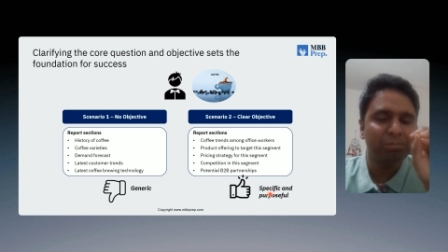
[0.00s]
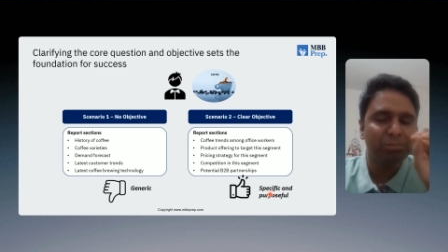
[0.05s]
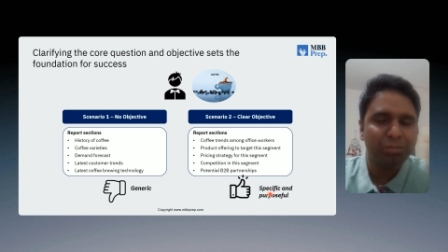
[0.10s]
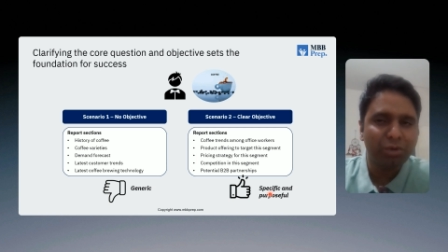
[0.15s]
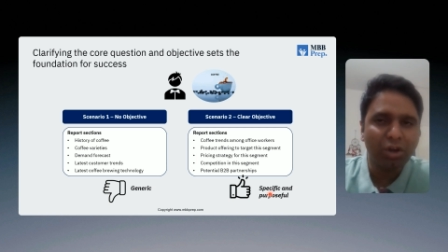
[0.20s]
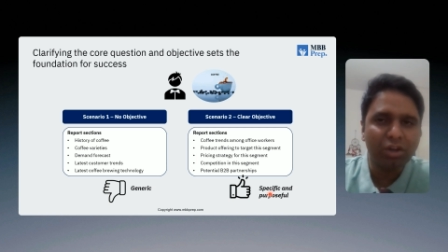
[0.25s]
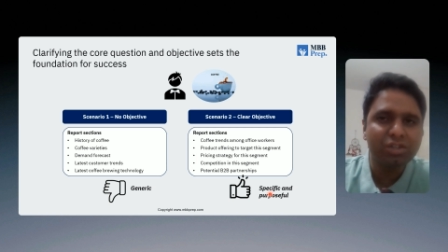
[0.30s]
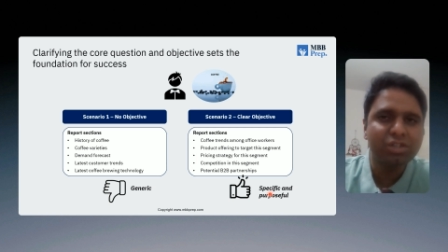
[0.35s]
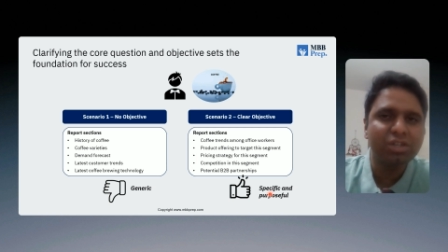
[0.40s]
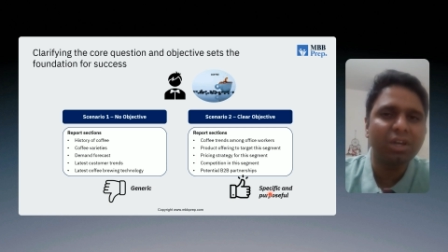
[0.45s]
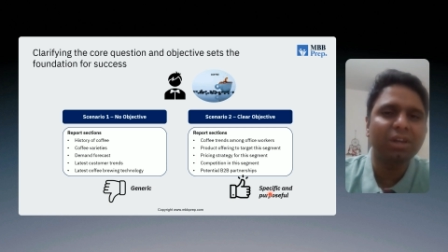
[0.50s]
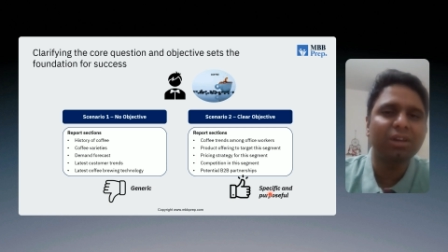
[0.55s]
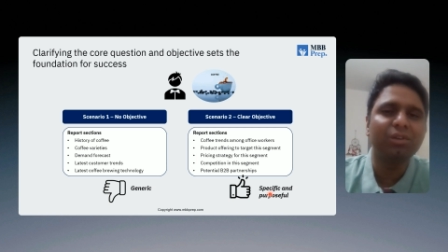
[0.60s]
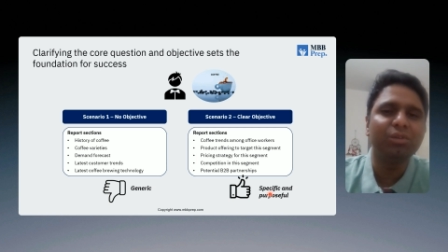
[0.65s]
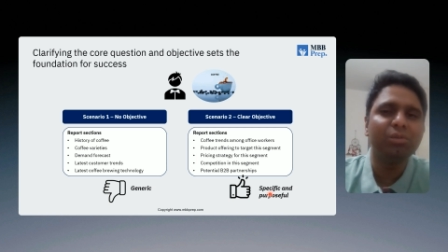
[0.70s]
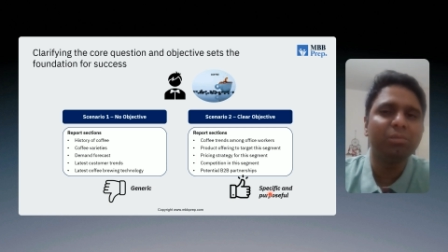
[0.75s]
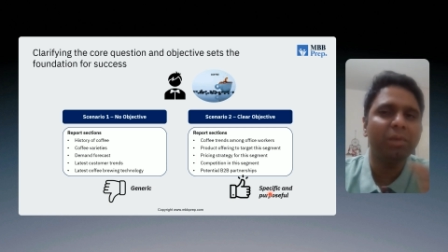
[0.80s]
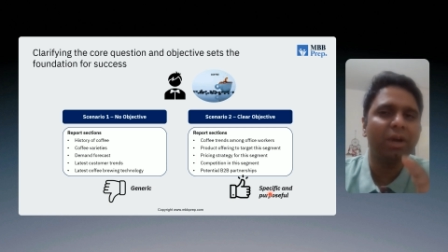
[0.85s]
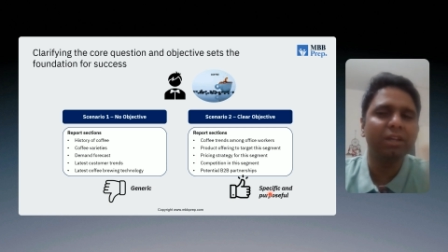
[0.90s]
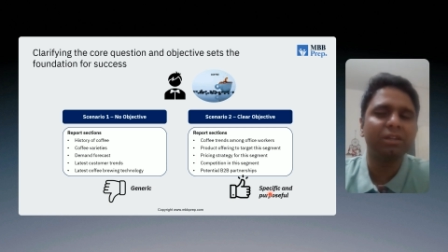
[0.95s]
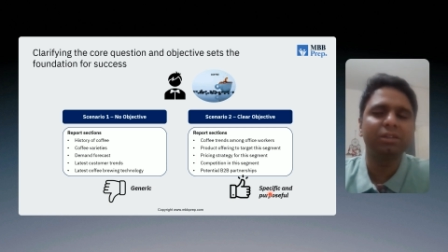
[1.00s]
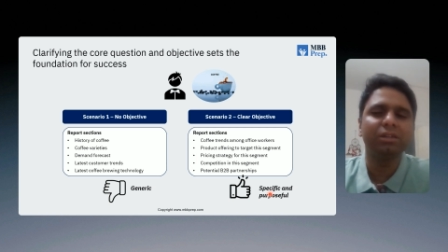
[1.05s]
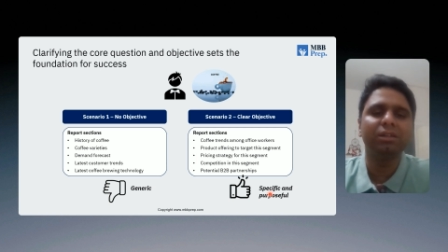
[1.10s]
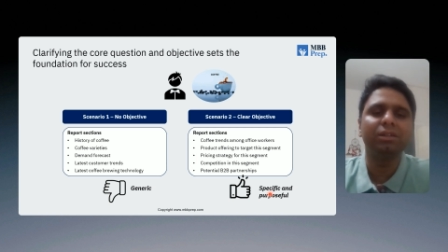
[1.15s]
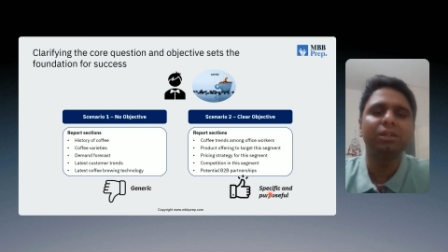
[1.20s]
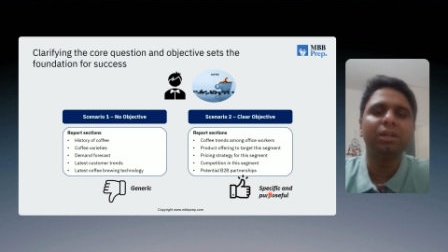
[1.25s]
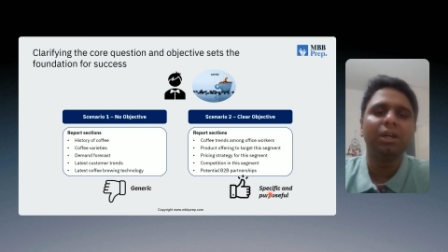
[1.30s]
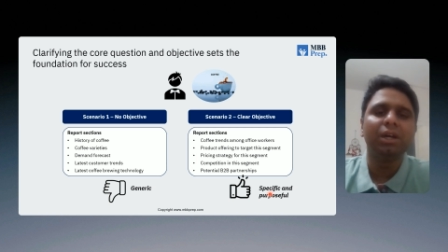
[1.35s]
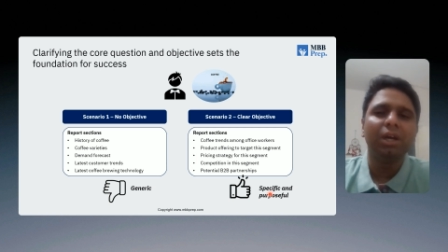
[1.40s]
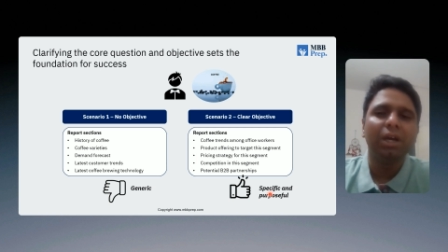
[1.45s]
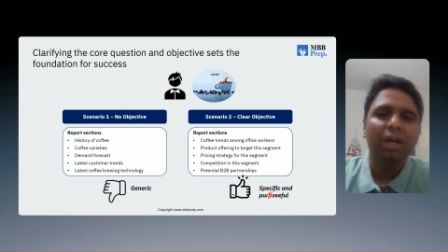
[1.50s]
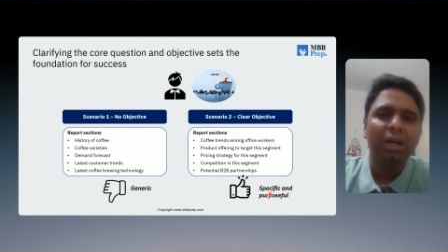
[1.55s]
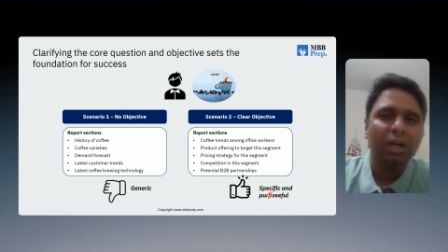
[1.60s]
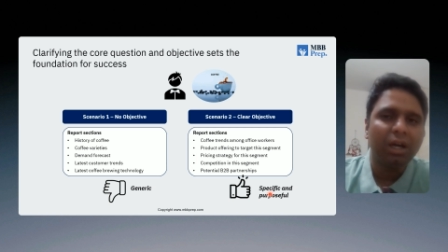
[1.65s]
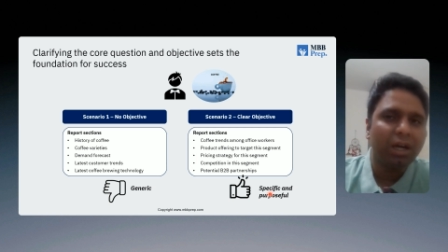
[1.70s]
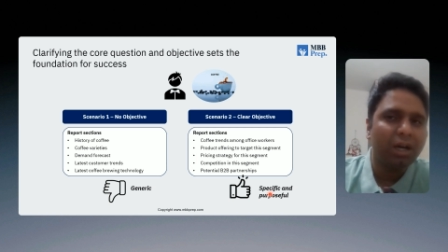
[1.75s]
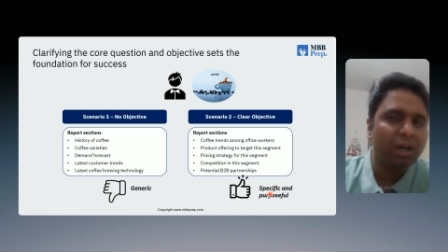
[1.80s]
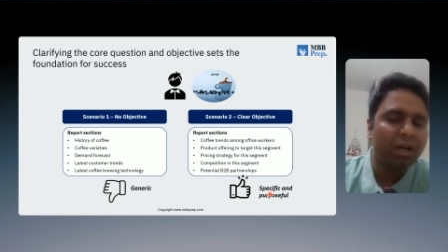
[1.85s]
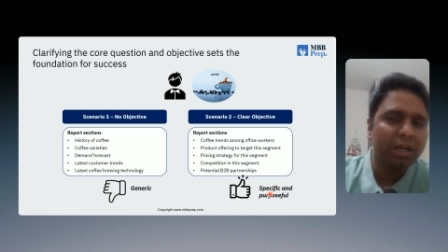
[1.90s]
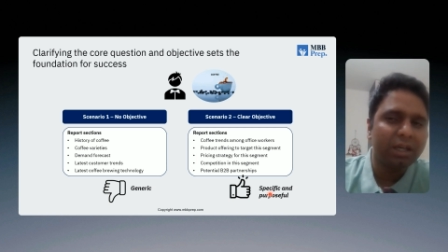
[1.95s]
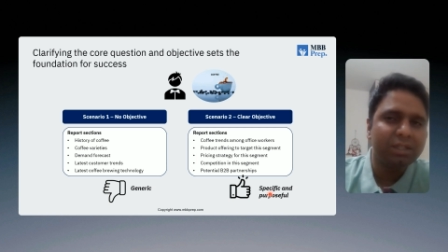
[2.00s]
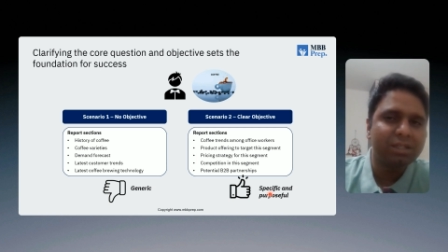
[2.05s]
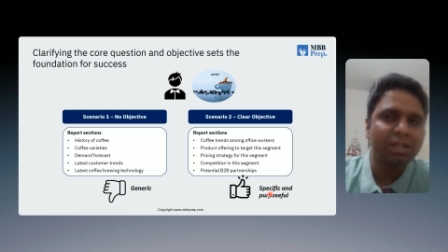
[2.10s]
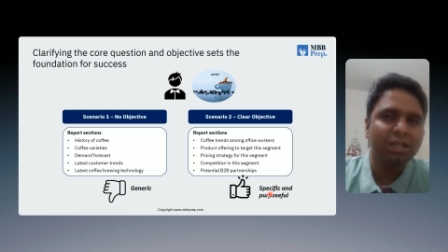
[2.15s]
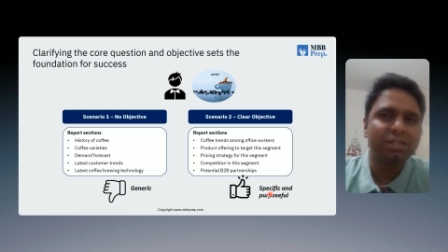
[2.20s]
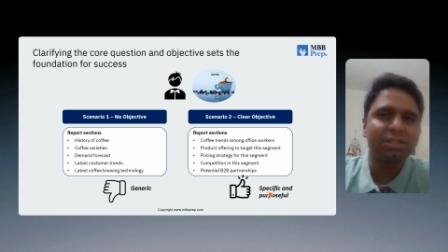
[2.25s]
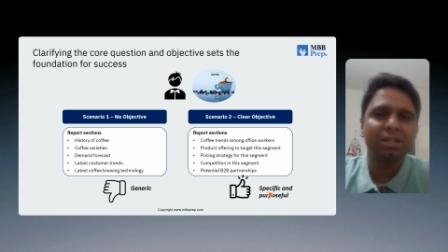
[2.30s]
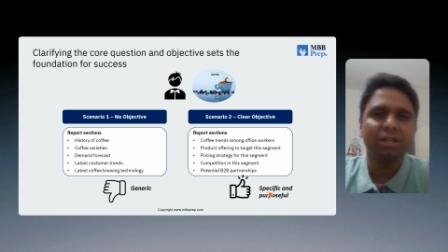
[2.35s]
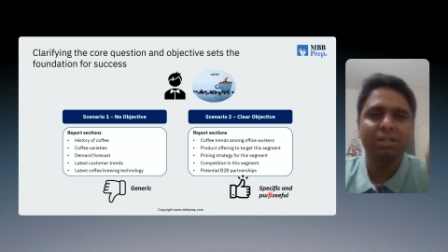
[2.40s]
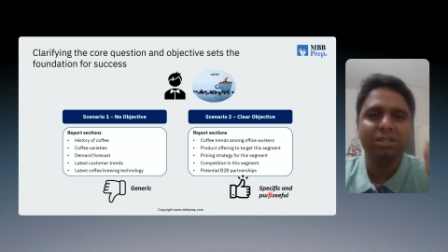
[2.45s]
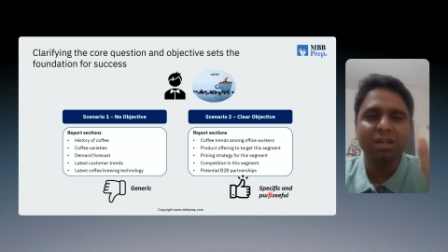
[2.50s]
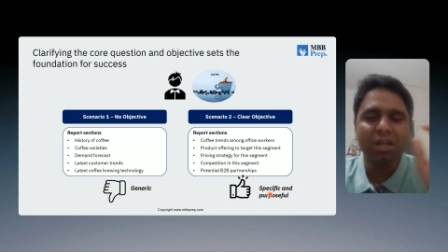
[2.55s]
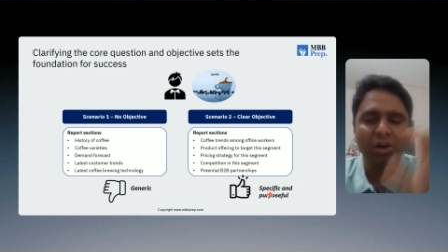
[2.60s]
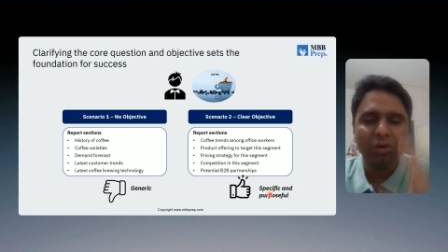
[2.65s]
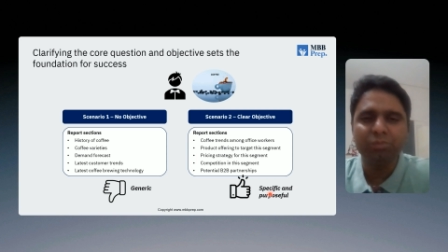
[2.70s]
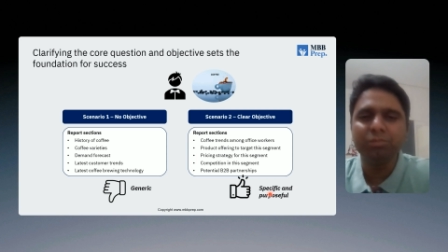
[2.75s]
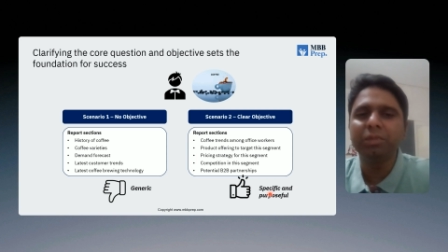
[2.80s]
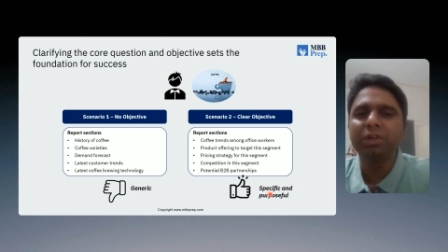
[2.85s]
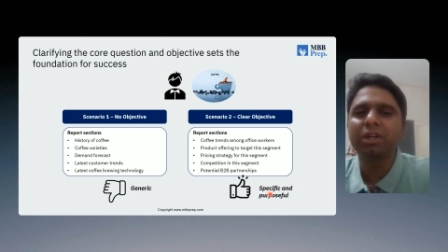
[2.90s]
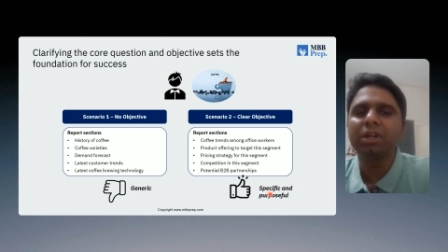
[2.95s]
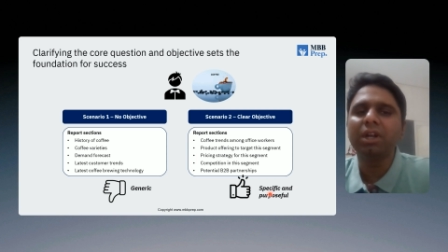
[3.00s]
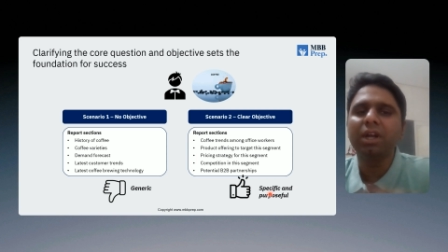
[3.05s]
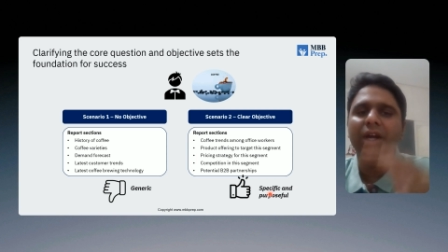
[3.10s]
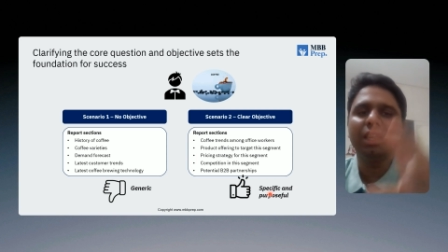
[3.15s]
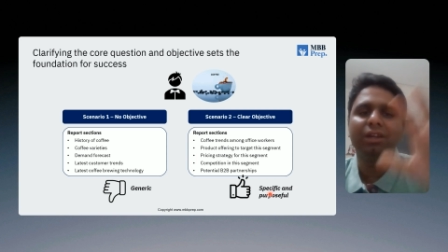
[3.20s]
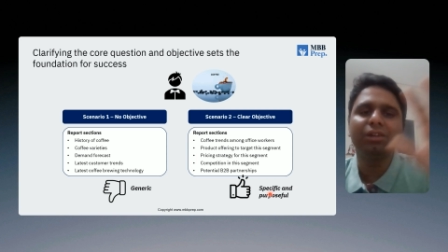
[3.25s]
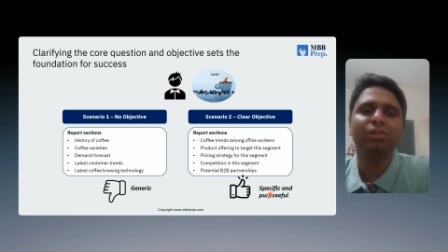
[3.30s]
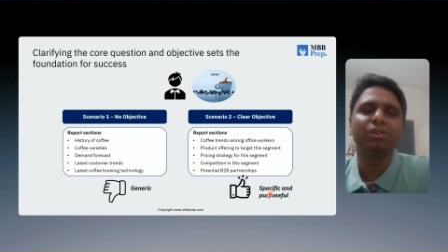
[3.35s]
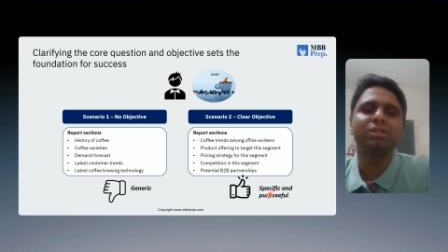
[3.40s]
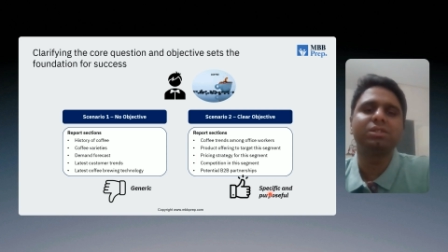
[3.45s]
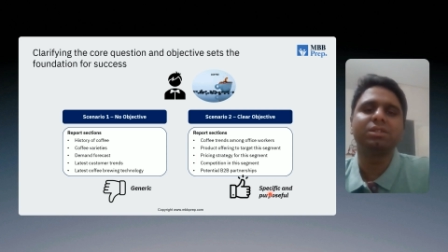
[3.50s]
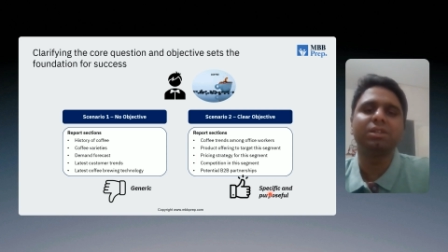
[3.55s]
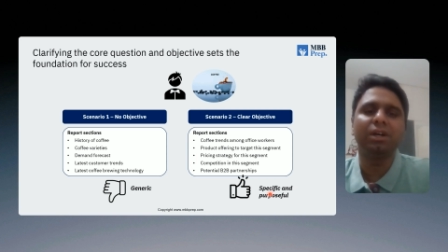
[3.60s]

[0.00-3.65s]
project, no matter it's a government client or